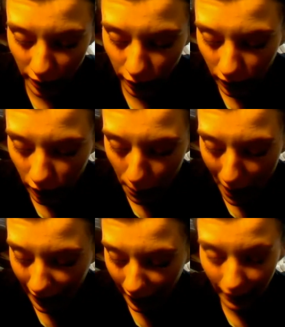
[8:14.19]
You can go
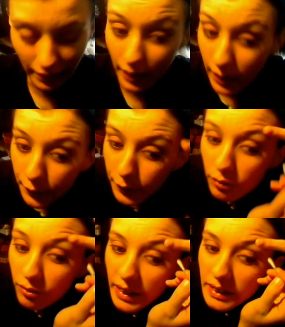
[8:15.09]
back later and you could
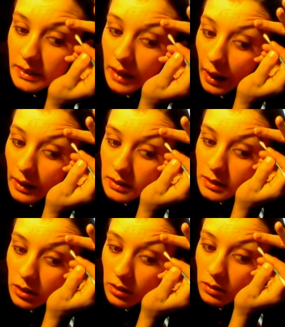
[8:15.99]
fix that.
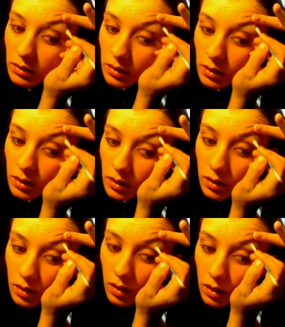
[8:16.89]
So
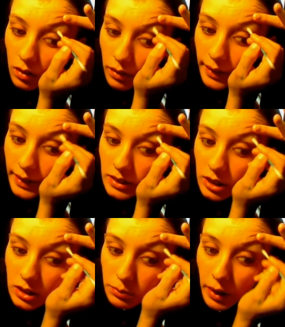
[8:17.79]
go ahead and
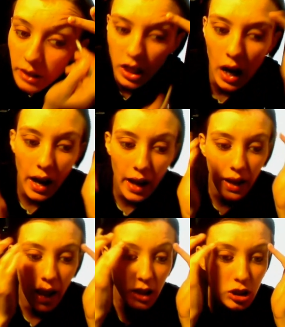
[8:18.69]
just smudge. I
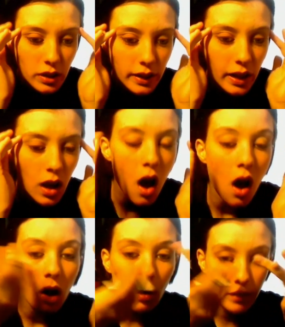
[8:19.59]
actually
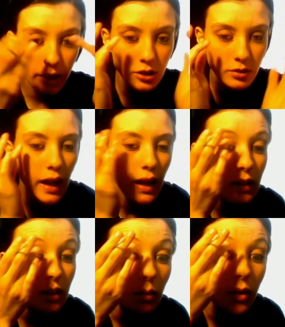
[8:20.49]
only do that
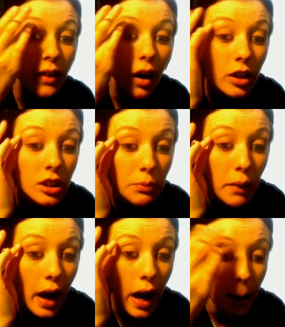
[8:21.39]
where the arch of
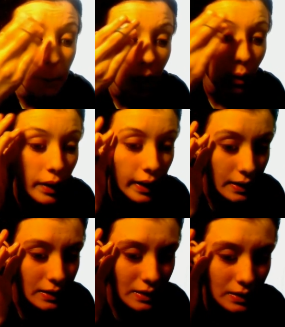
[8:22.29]
my eyebrow
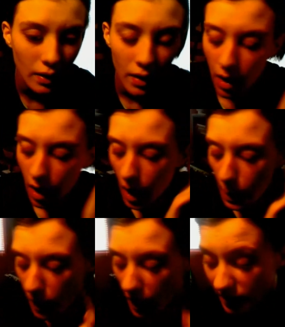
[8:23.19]
is.
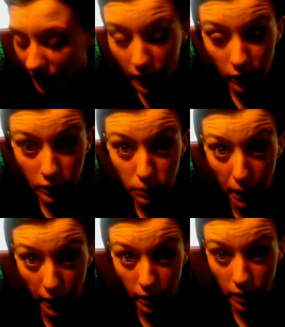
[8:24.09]
I think it looks
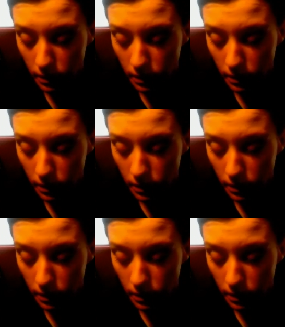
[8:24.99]
better.